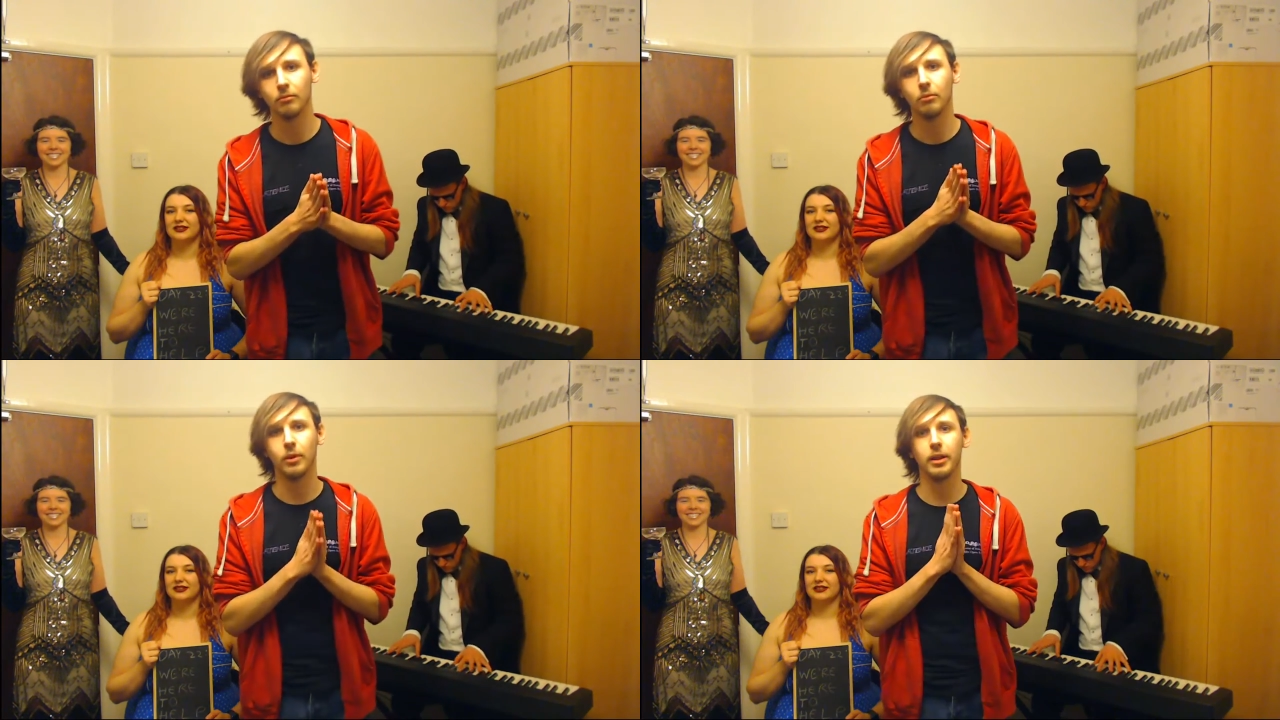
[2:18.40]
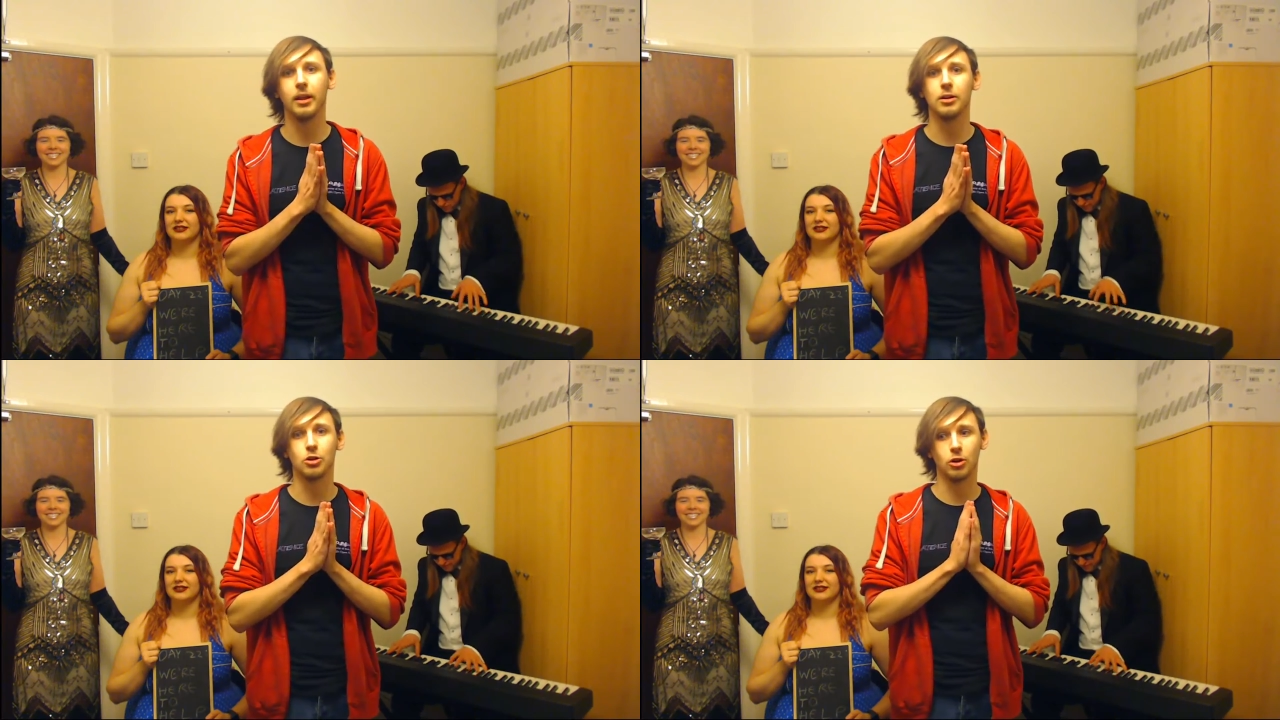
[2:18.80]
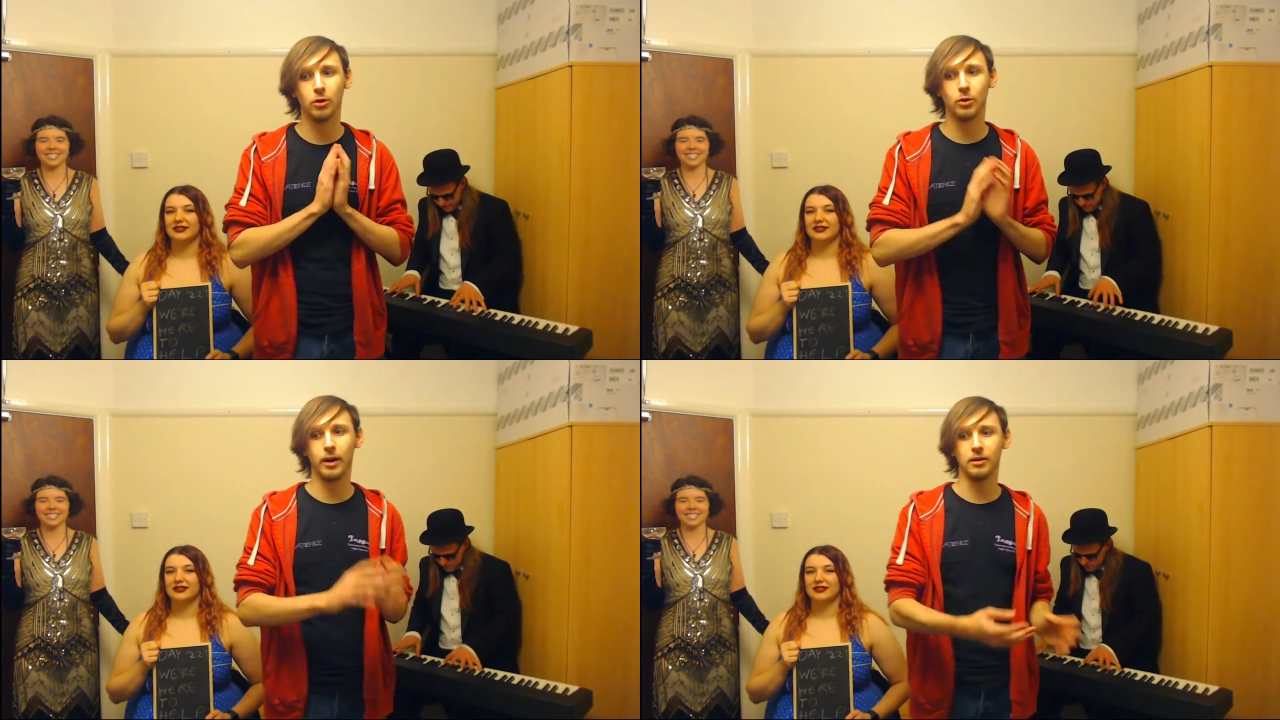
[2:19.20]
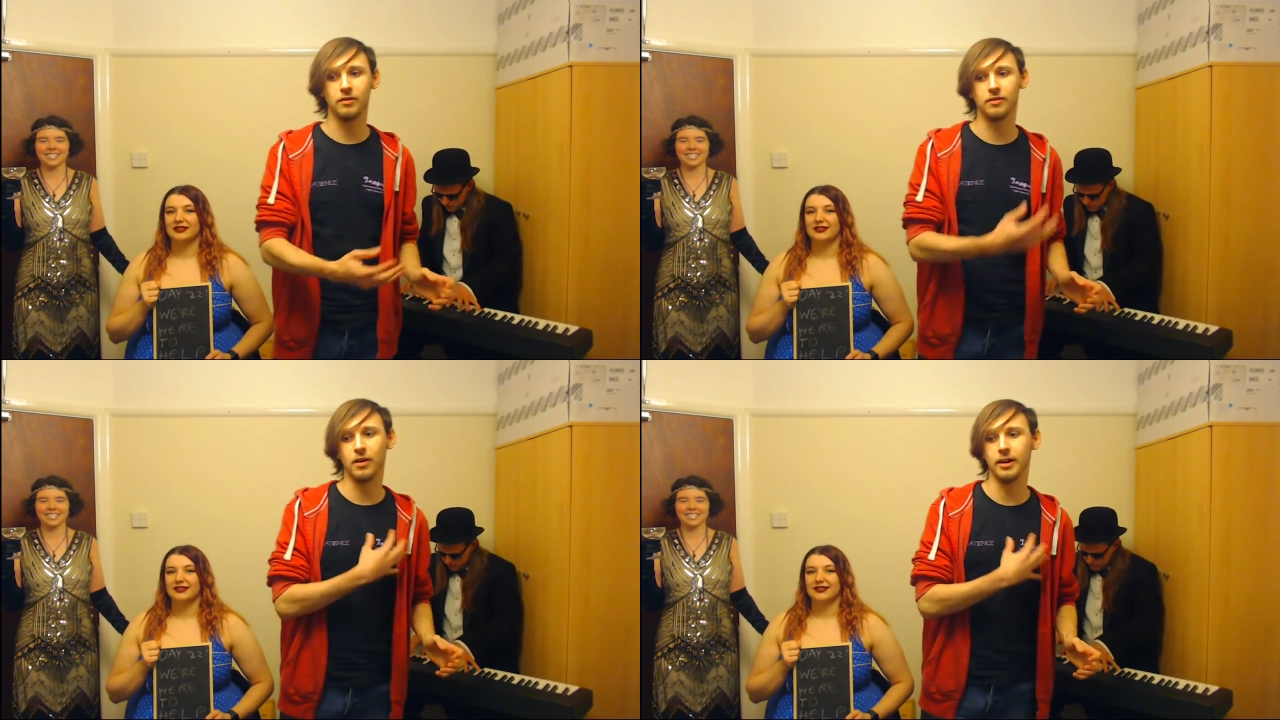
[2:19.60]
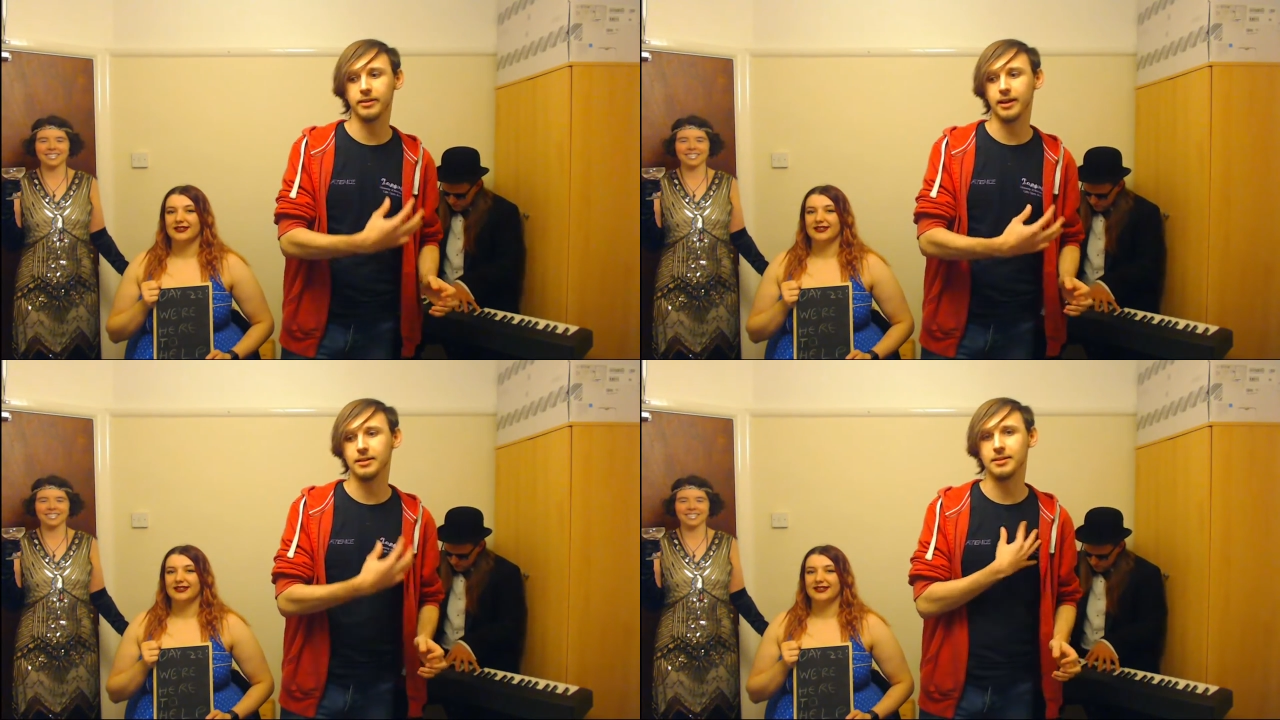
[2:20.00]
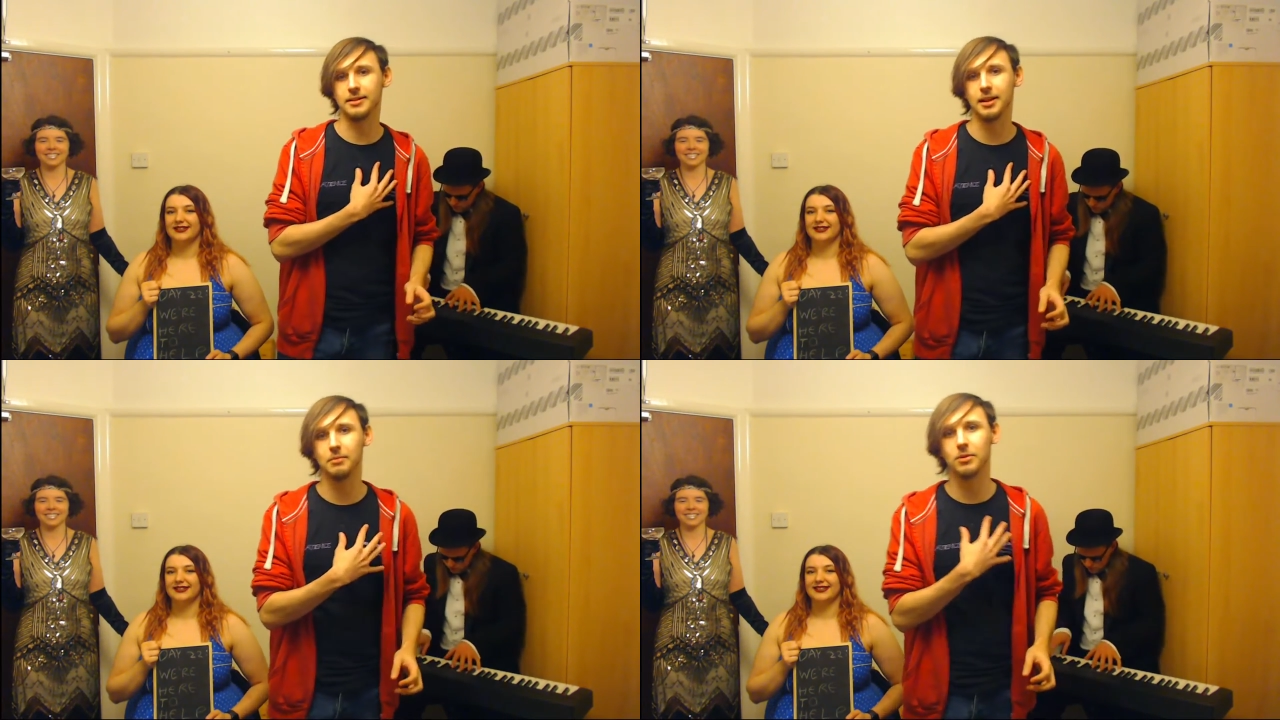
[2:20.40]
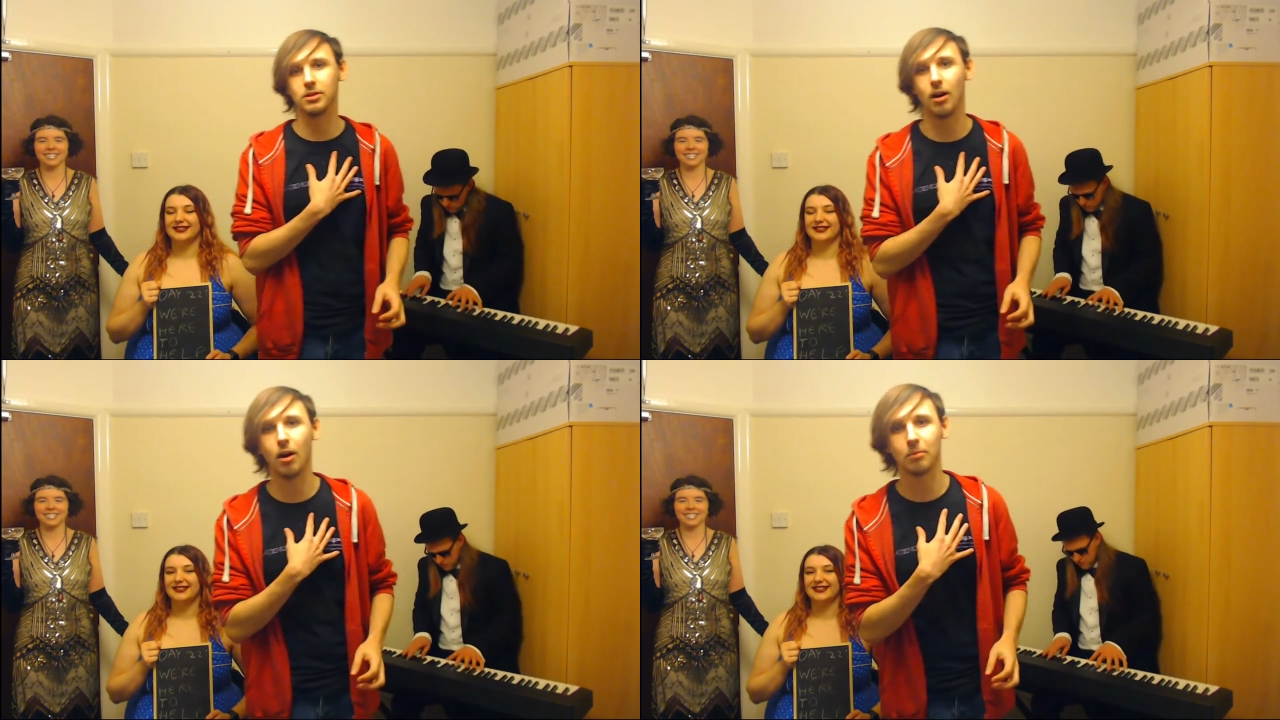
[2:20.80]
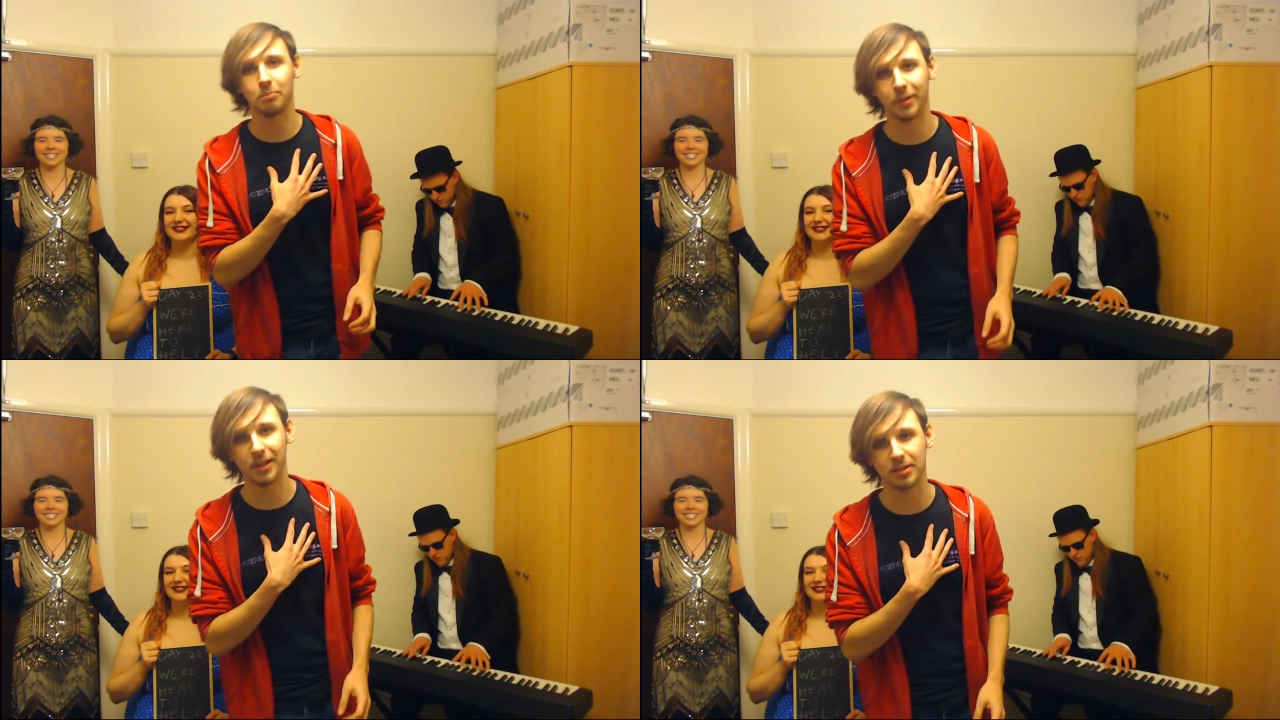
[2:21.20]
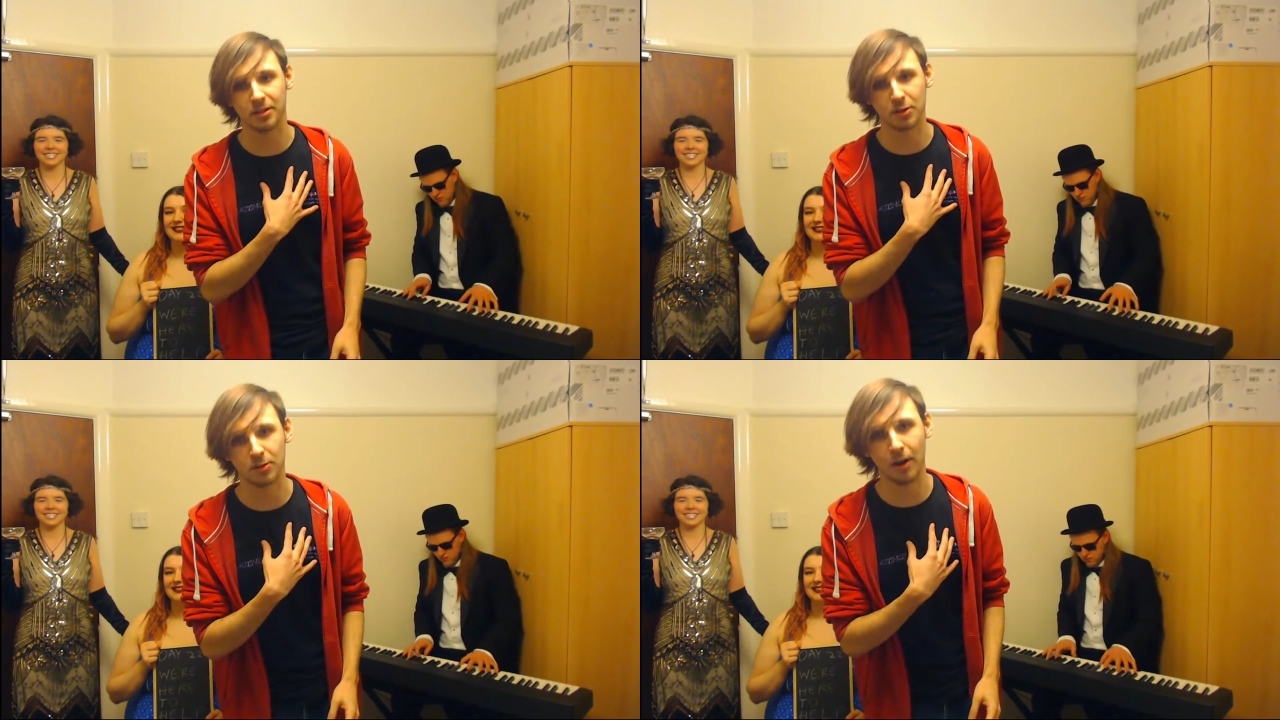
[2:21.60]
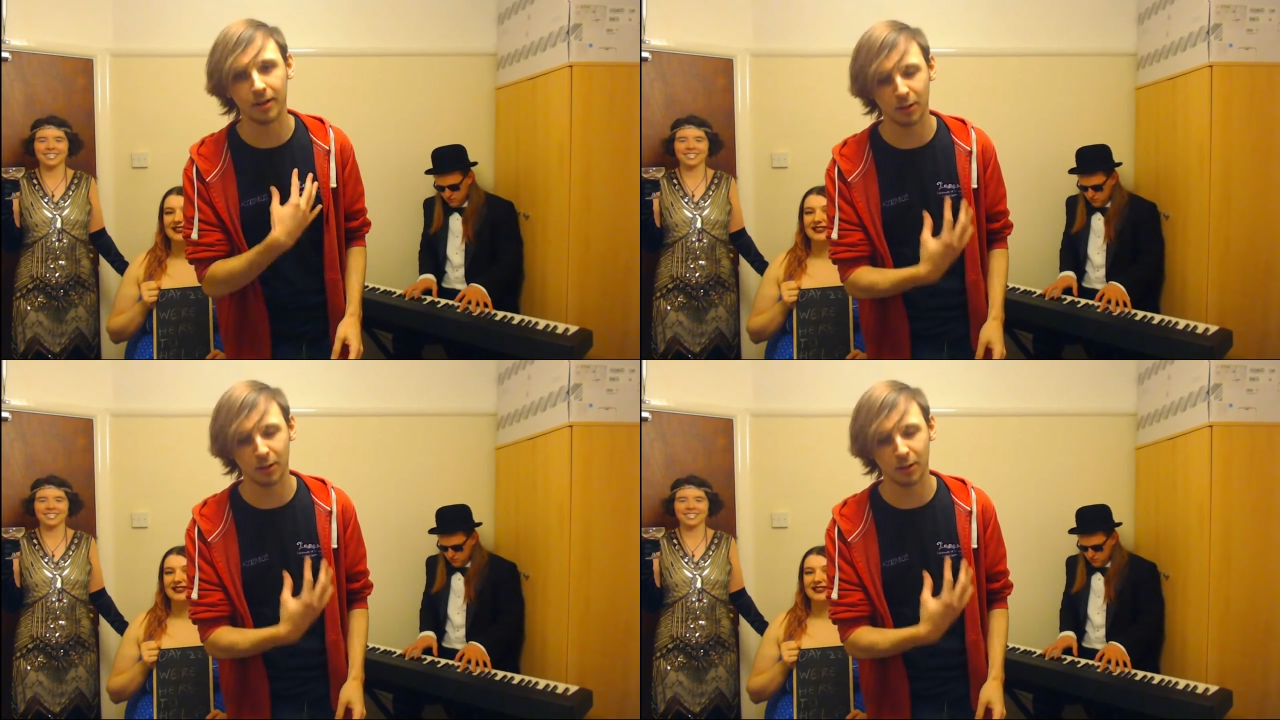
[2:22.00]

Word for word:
Speaker 1: We're here to show you how to fight that deep, dark beast inside of